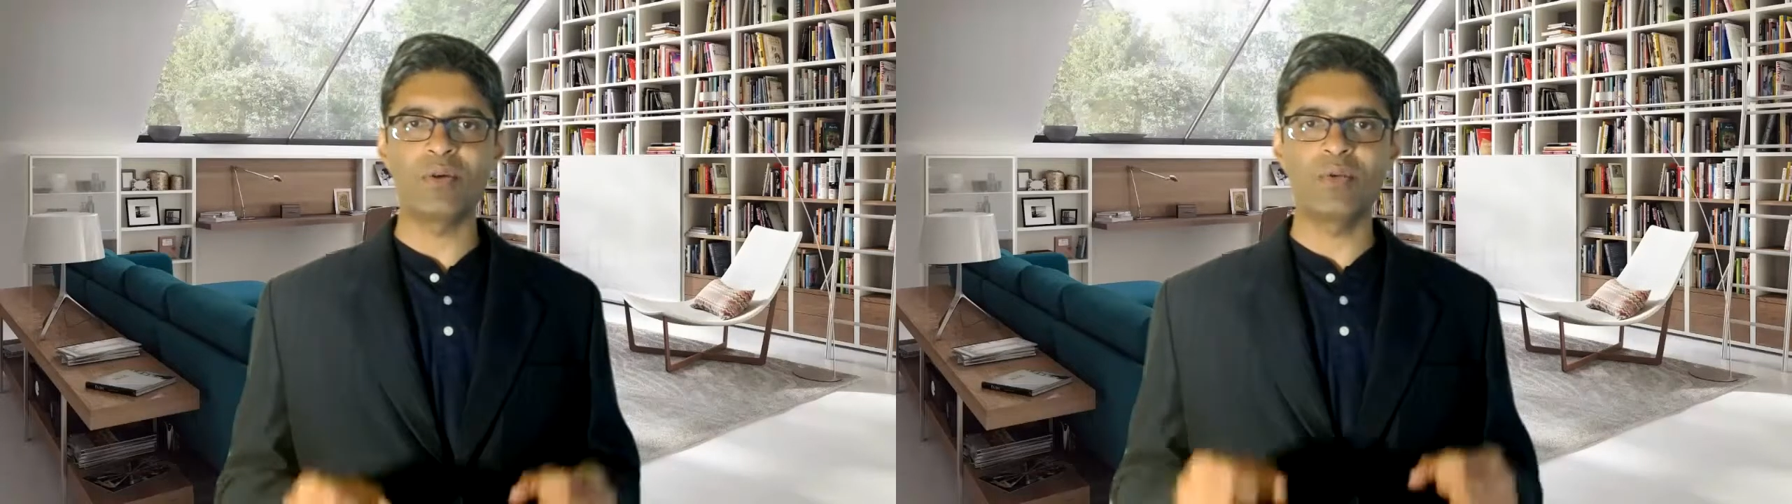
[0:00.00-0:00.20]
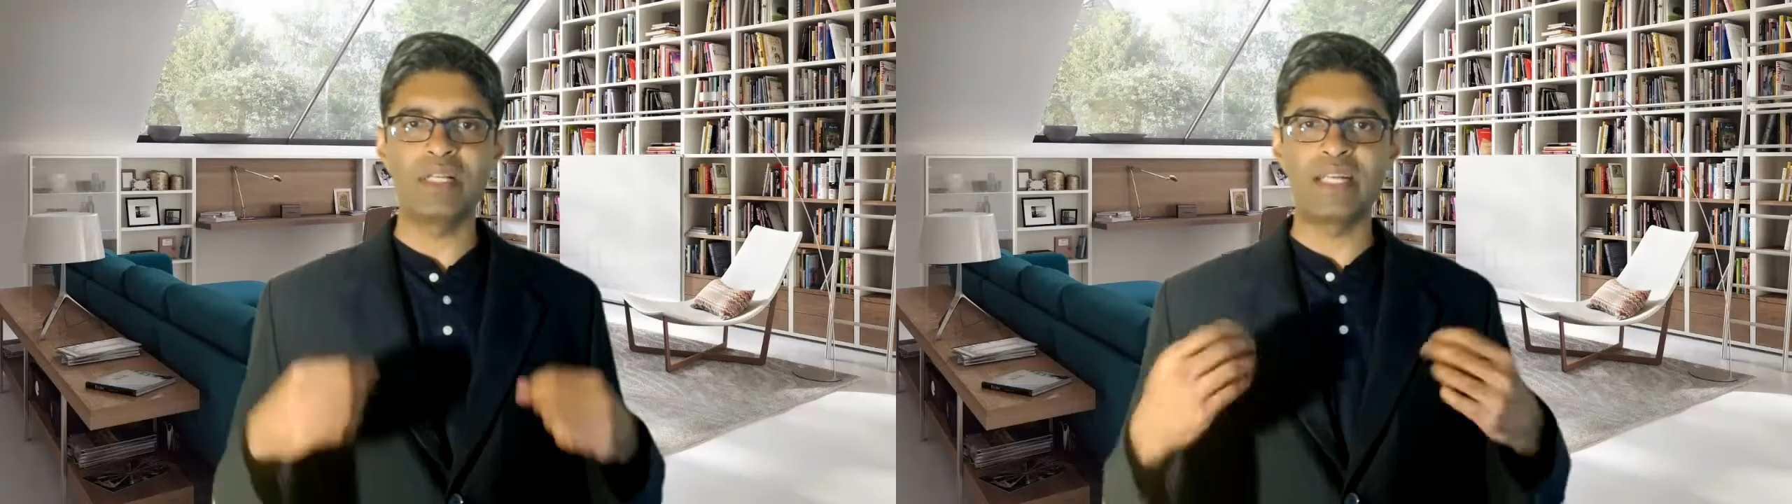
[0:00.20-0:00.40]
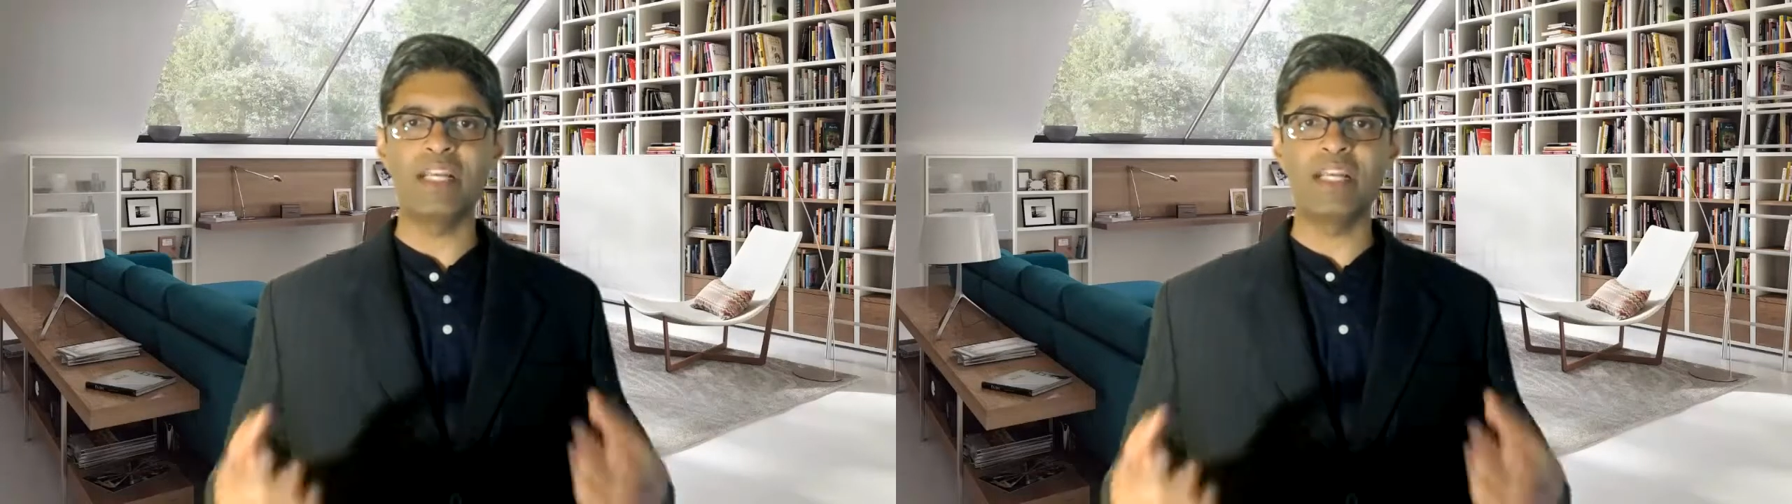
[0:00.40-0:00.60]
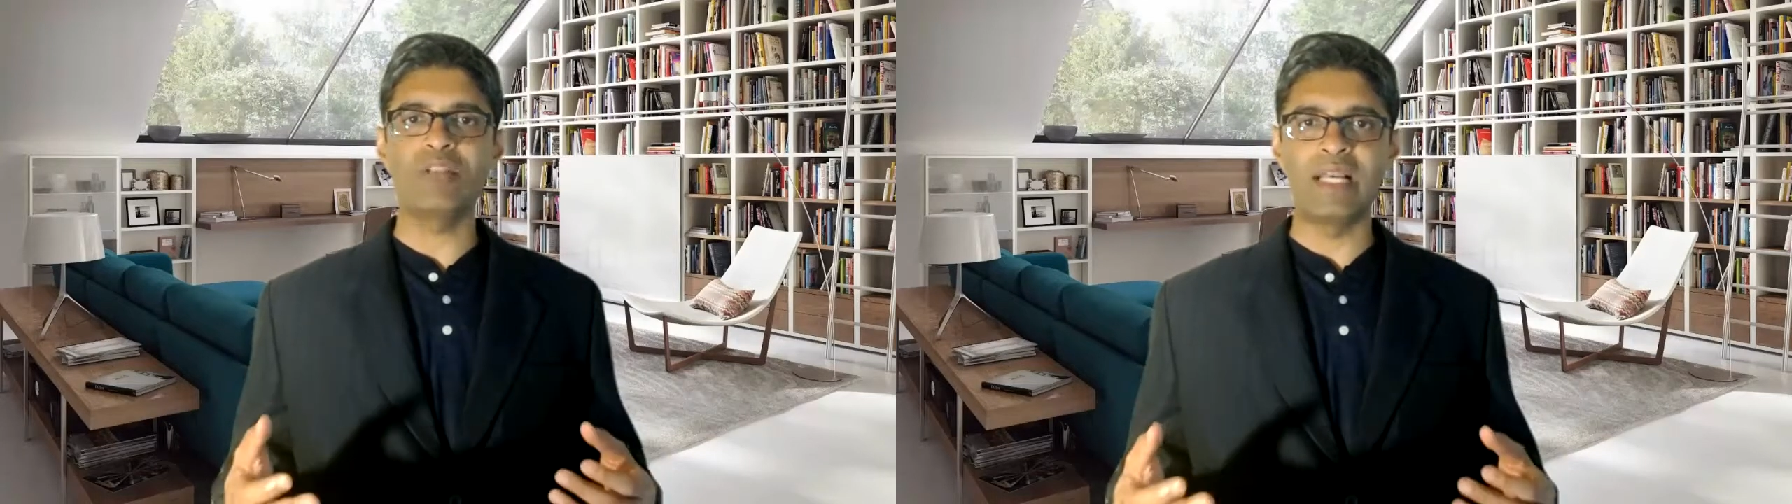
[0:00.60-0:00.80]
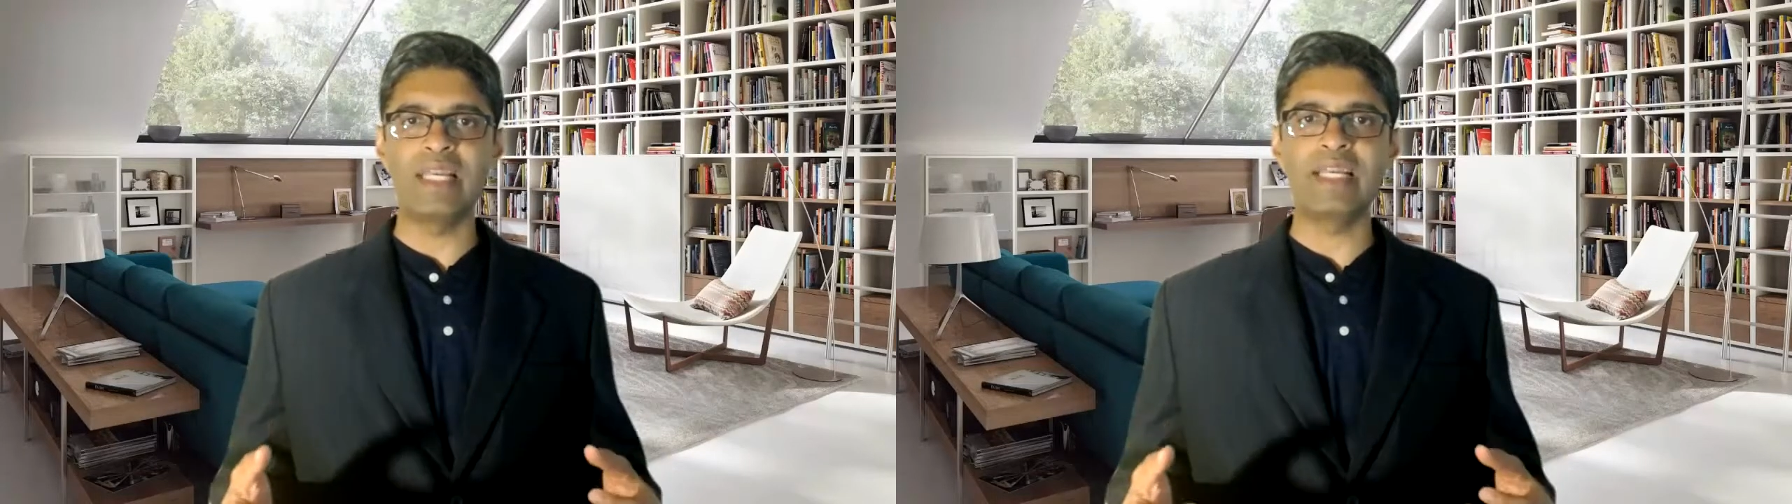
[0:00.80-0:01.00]
So we'll get into
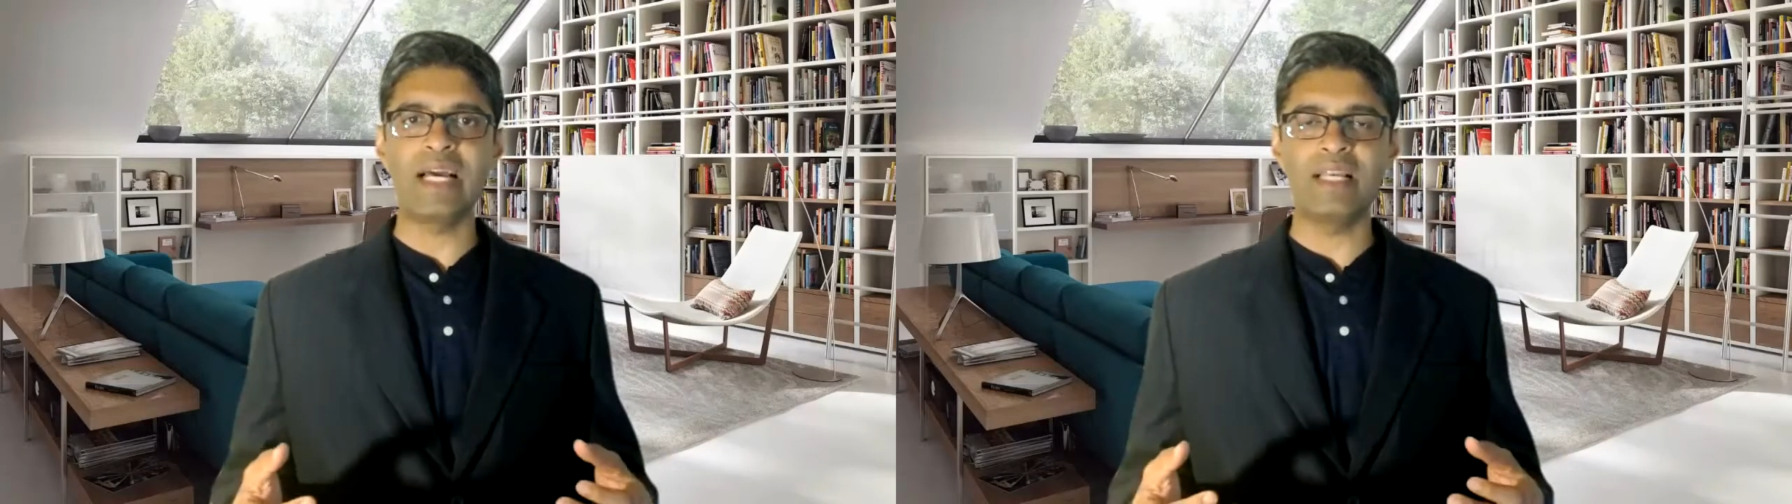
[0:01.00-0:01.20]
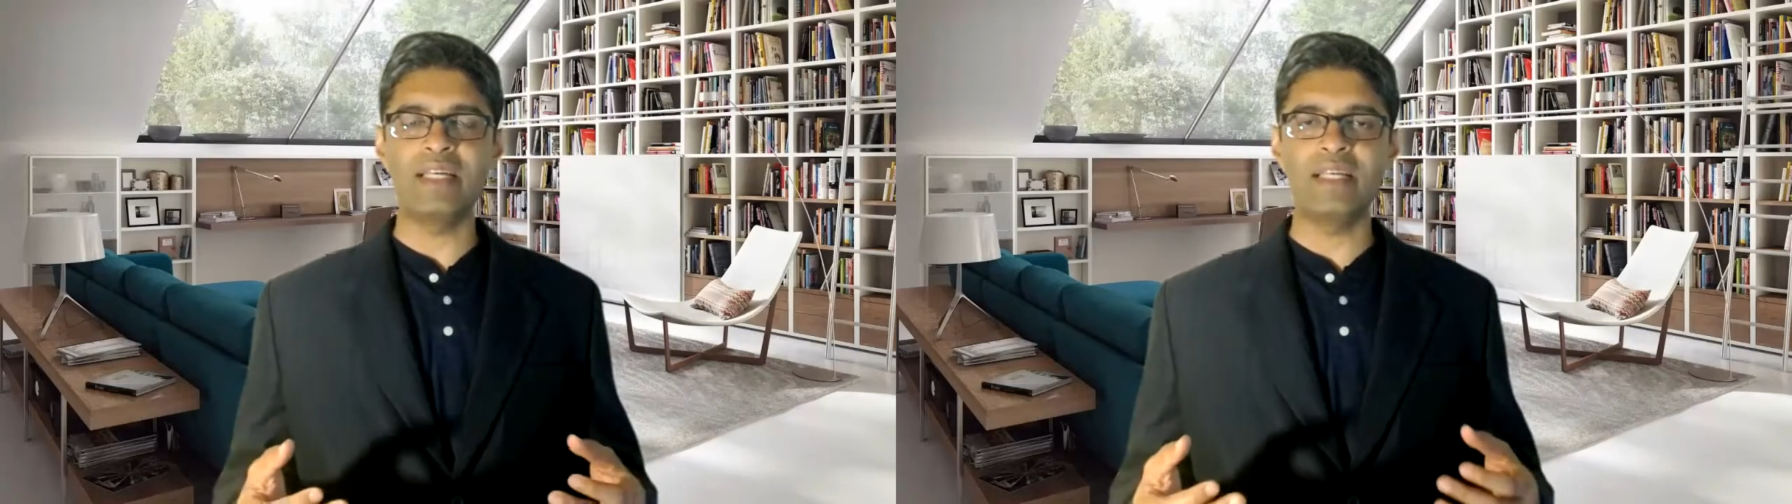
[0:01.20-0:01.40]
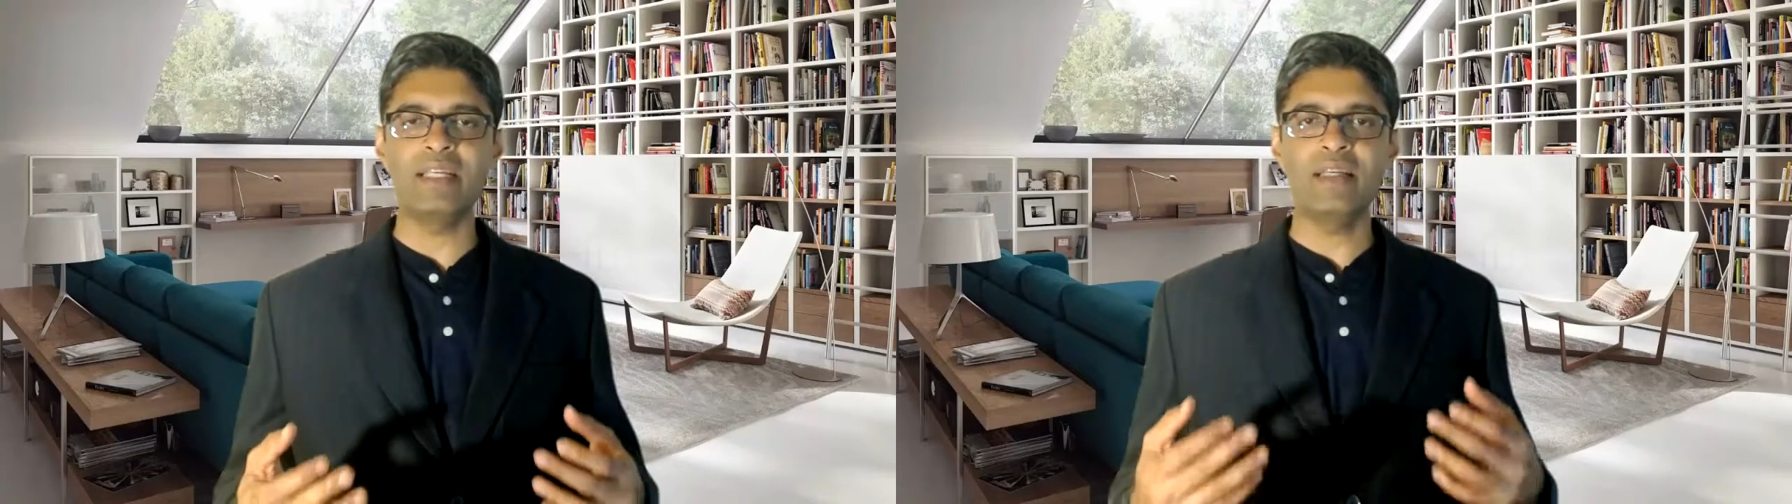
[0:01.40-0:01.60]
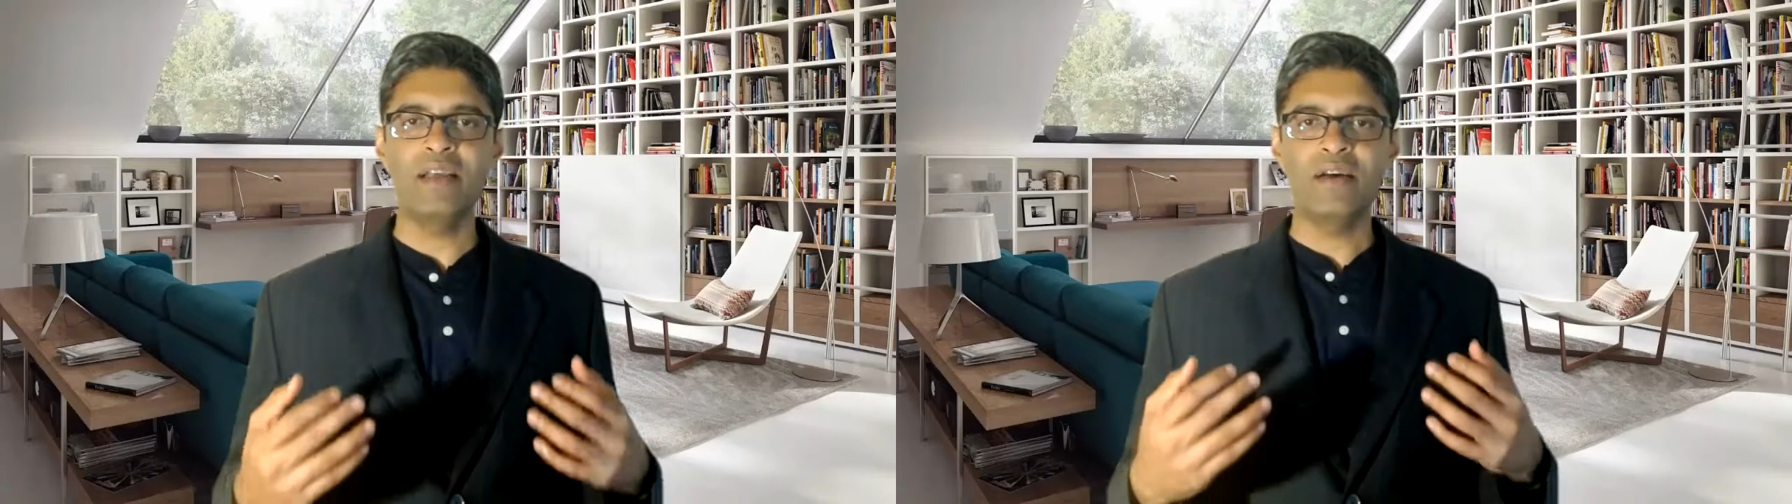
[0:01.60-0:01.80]
the legality